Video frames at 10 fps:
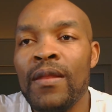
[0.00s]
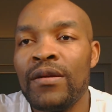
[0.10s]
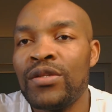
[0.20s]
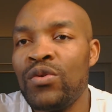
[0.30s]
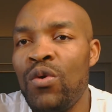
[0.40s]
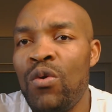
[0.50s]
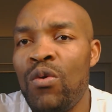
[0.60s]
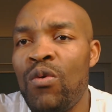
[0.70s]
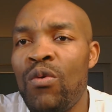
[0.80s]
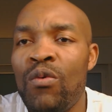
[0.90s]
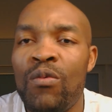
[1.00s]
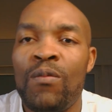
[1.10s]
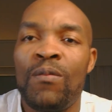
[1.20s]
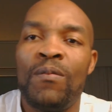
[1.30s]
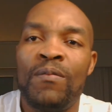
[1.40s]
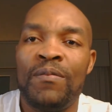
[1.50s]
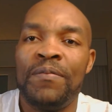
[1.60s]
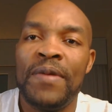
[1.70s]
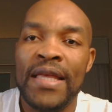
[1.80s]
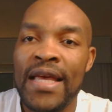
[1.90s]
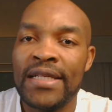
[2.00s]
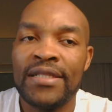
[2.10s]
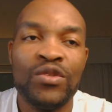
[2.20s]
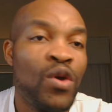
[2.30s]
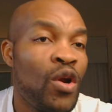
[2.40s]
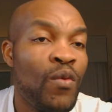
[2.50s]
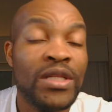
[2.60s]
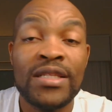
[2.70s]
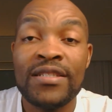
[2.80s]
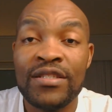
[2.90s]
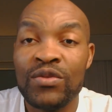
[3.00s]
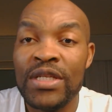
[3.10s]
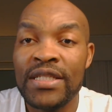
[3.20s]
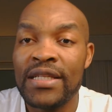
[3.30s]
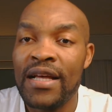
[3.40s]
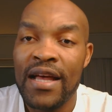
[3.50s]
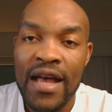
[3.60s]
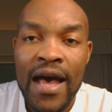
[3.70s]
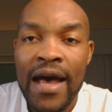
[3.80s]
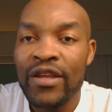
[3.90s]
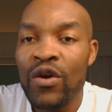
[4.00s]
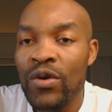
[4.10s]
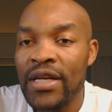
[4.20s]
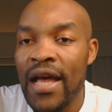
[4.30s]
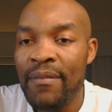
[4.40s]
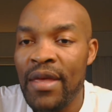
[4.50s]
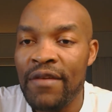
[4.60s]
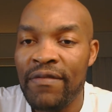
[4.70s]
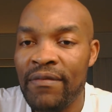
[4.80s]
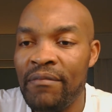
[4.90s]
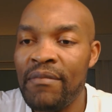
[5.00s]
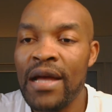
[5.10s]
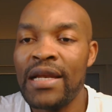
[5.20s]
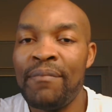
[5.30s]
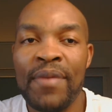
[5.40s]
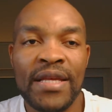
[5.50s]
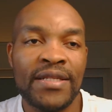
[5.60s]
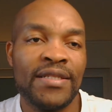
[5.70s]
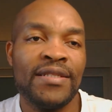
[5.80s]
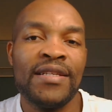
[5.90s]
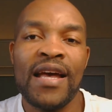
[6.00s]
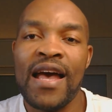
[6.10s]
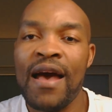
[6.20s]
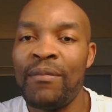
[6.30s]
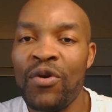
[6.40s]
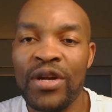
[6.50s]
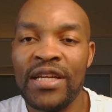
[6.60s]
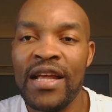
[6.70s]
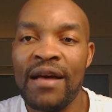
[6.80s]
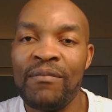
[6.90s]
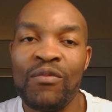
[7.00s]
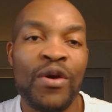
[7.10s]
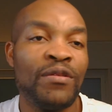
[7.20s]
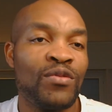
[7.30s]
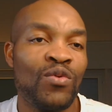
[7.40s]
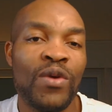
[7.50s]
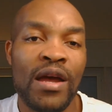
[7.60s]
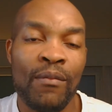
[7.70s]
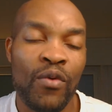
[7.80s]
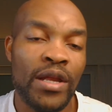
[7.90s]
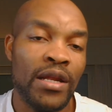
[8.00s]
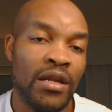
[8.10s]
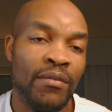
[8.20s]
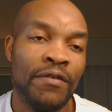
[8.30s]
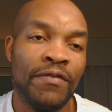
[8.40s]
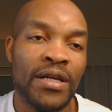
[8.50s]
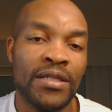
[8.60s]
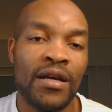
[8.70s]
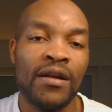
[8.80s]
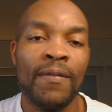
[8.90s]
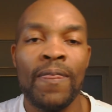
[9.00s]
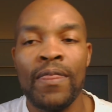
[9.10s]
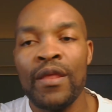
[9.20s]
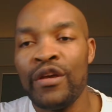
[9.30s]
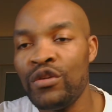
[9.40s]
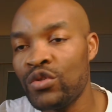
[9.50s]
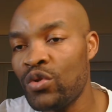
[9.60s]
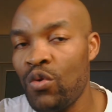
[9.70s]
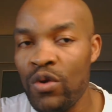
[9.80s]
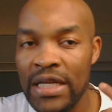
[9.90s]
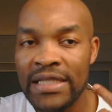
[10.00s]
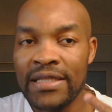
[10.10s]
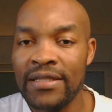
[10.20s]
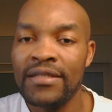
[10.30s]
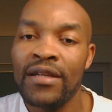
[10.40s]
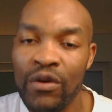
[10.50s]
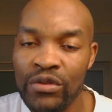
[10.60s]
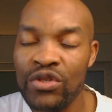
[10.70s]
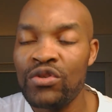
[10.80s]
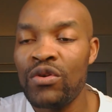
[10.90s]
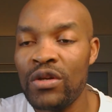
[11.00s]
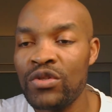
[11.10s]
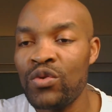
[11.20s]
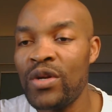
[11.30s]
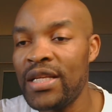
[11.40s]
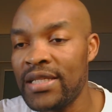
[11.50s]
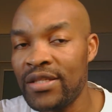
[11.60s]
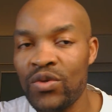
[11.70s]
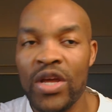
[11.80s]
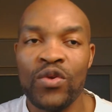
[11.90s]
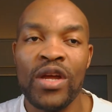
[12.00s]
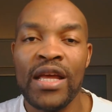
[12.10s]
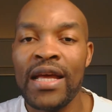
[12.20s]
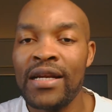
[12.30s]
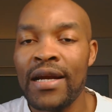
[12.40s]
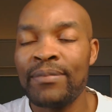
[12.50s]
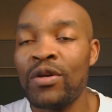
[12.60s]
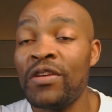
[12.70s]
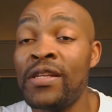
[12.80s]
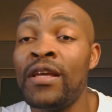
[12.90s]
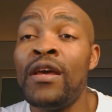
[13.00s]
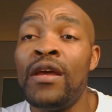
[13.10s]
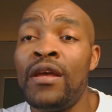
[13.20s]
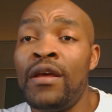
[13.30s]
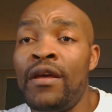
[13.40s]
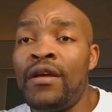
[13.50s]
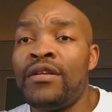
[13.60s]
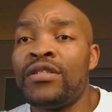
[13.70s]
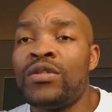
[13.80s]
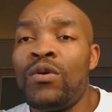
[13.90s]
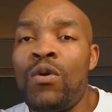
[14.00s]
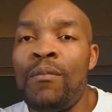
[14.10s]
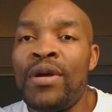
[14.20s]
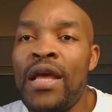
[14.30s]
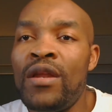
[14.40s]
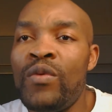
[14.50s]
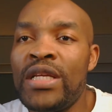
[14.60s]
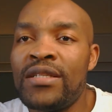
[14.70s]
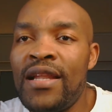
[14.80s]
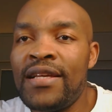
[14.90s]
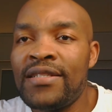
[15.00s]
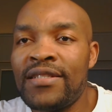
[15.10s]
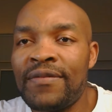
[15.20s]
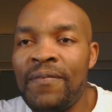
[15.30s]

So yes, you can always listen to this at your own time. If the pace I'm going a little bit faster, you slow listen, continue slow listen so that you get grasp of it. So, but anyways, let's